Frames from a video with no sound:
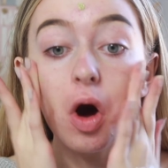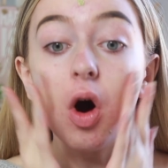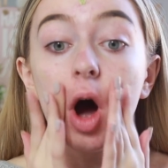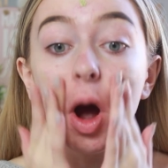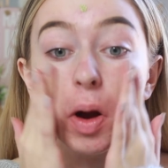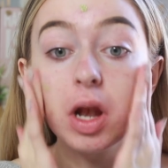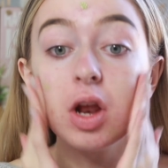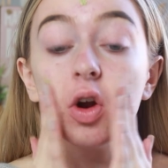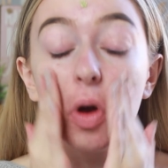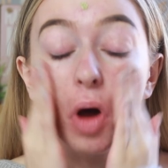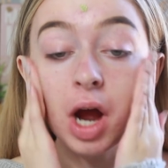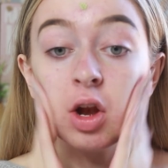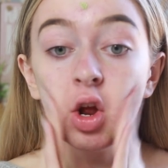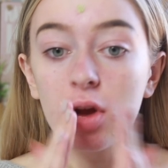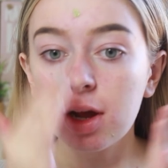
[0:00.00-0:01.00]
I
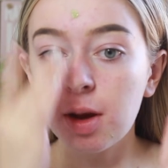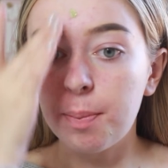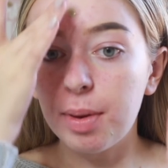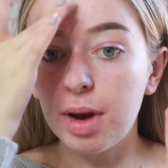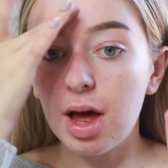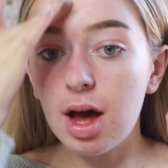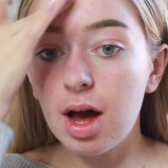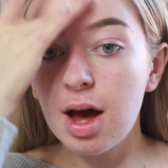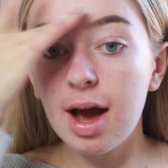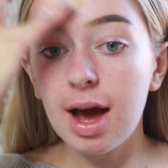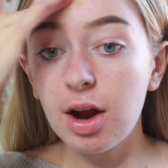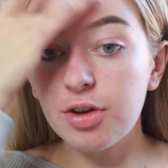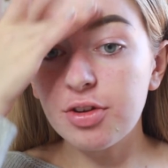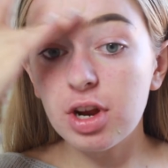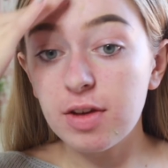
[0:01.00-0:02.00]
look like a blur,
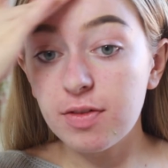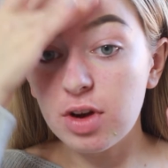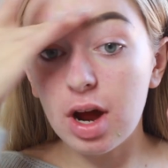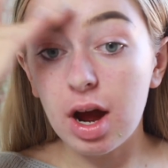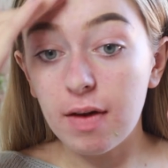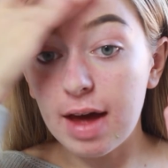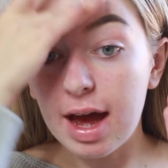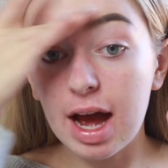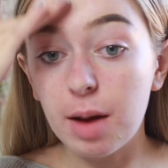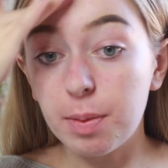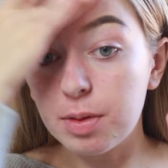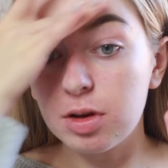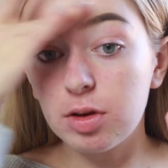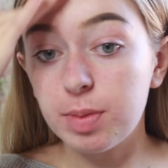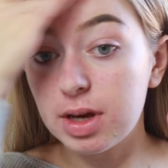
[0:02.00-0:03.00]
and I don't even know how that
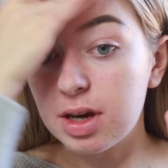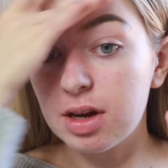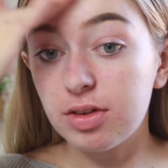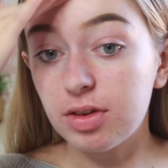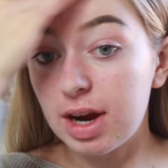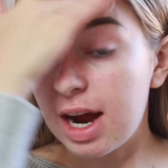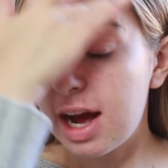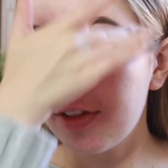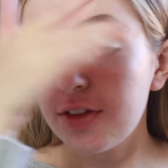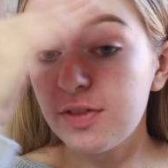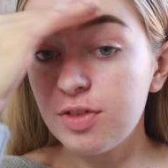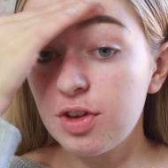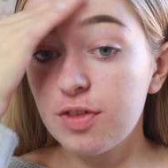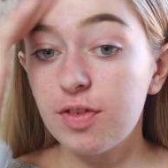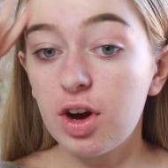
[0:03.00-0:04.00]
happened because I had the
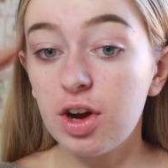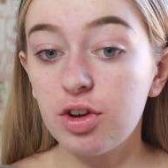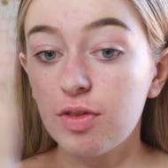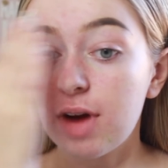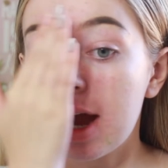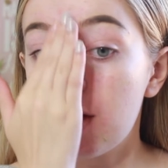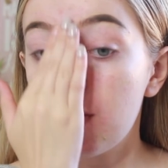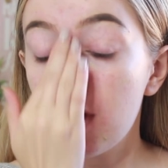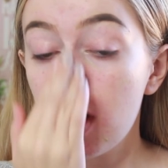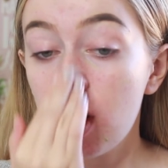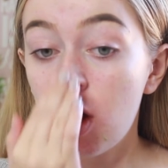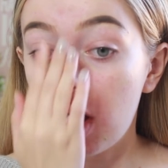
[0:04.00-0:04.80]
viewfinder out.